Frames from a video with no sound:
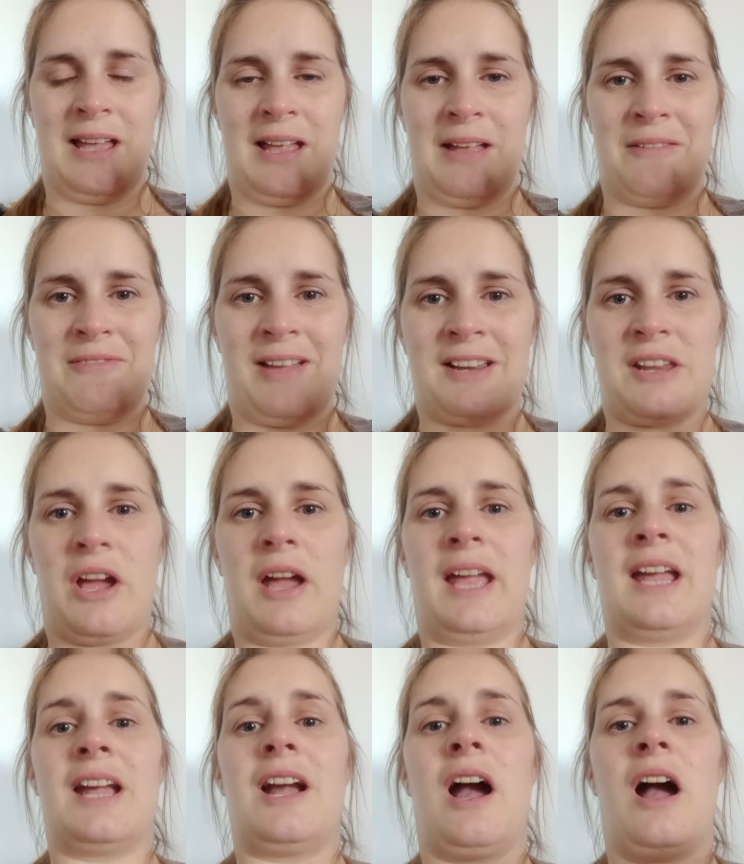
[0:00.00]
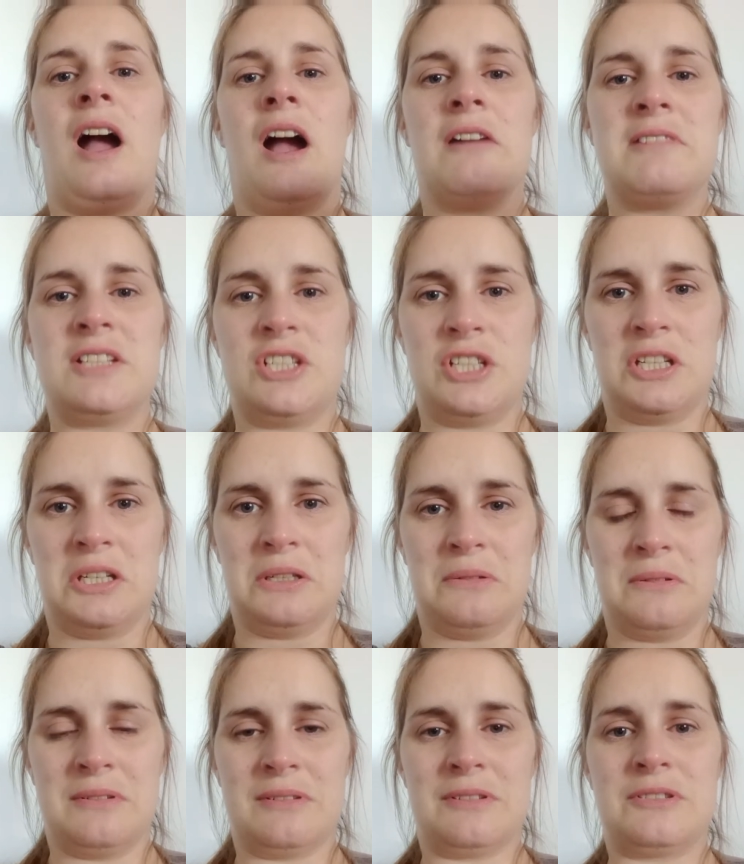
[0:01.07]
In fact, I encourage you
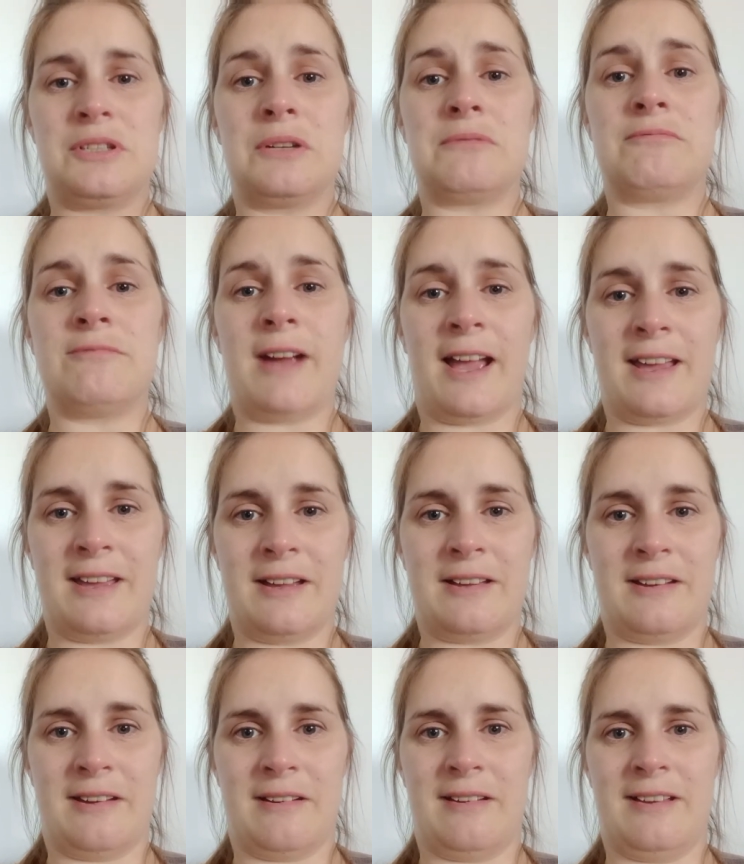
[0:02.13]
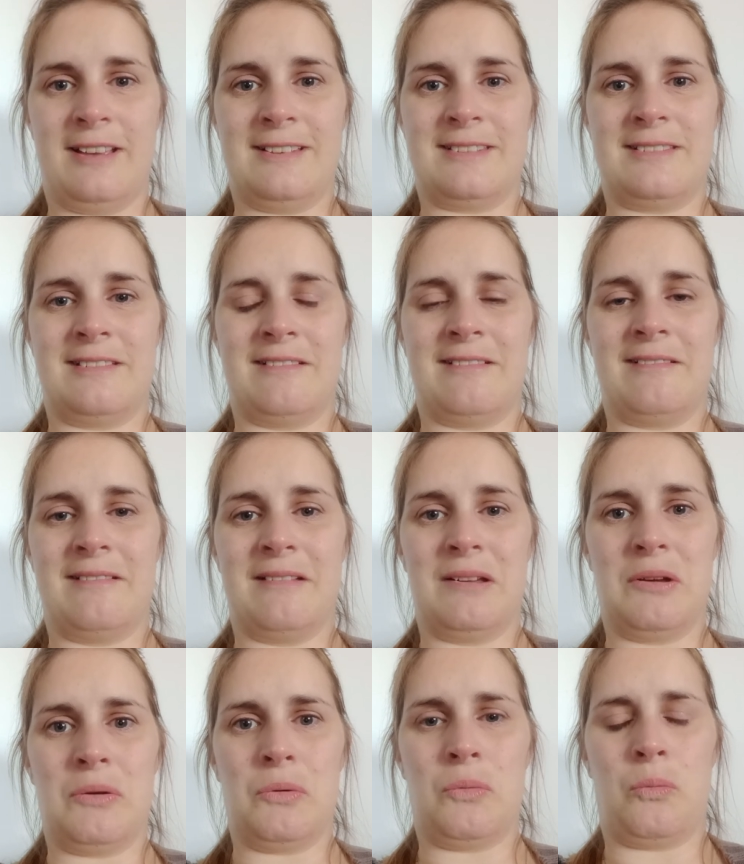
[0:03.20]
to recognize
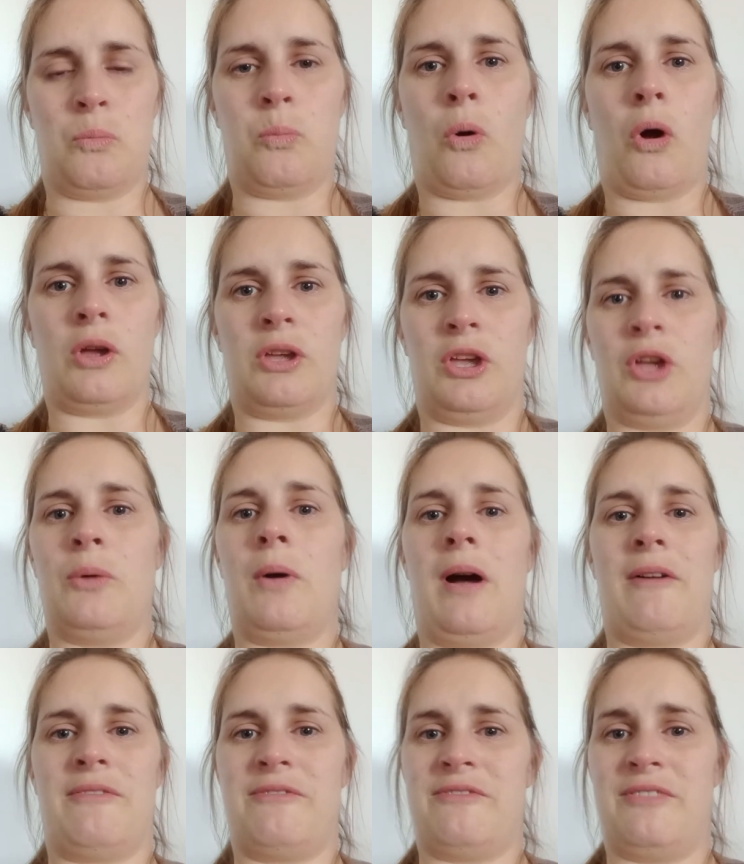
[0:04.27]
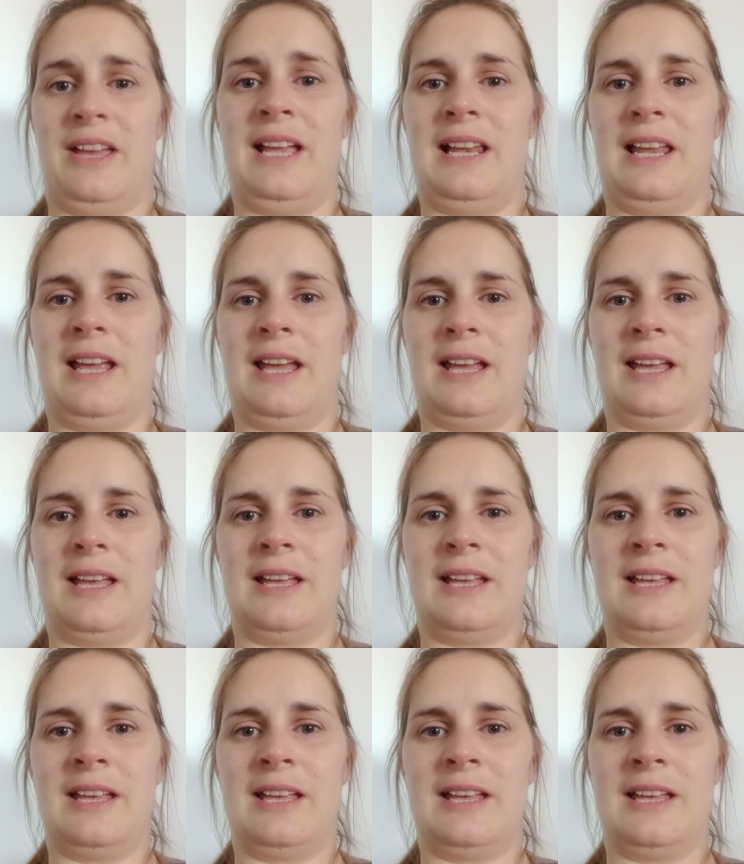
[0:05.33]
what you are feeling.